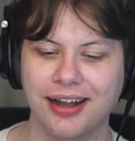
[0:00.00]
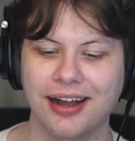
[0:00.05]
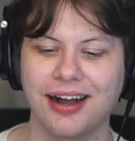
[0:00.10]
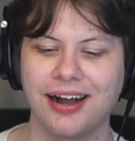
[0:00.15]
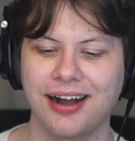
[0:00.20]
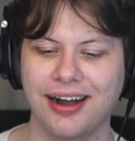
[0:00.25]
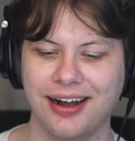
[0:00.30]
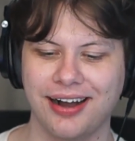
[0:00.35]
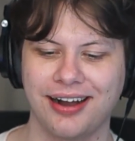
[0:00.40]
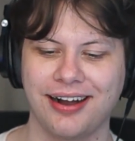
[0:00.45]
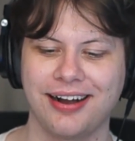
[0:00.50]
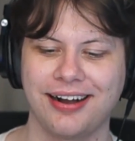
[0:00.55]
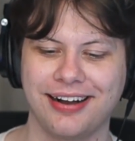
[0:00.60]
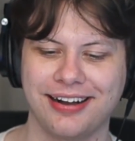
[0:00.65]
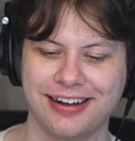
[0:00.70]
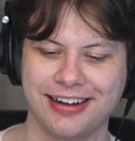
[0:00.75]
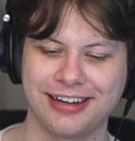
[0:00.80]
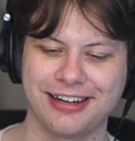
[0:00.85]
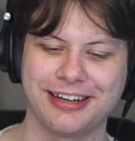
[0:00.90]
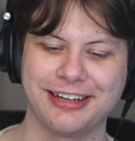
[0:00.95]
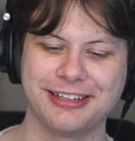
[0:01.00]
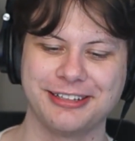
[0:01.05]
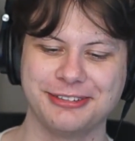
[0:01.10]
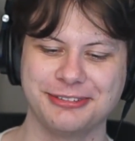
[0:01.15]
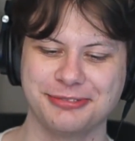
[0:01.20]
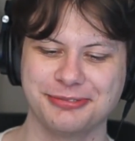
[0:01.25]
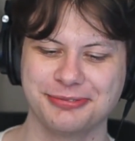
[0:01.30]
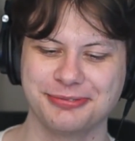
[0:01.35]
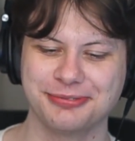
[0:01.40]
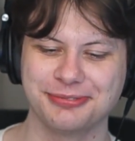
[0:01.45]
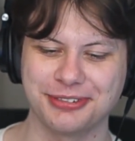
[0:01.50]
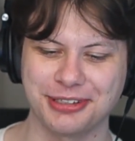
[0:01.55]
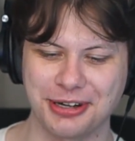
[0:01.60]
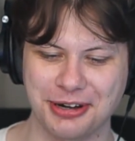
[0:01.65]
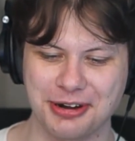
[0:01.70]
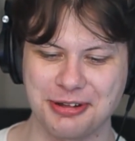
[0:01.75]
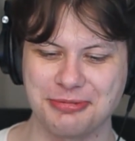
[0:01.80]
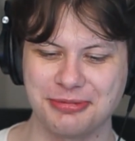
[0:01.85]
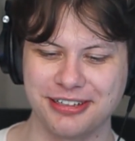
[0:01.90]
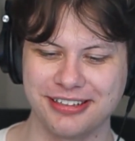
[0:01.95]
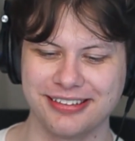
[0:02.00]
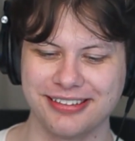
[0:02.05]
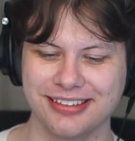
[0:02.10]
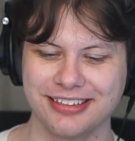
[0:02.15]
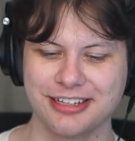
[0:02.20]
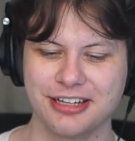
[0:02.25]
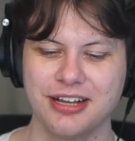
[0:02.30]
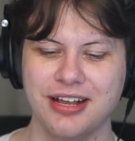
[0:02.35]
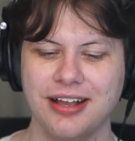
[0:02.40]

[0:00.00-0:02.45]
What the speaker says: ah, you know what I mean?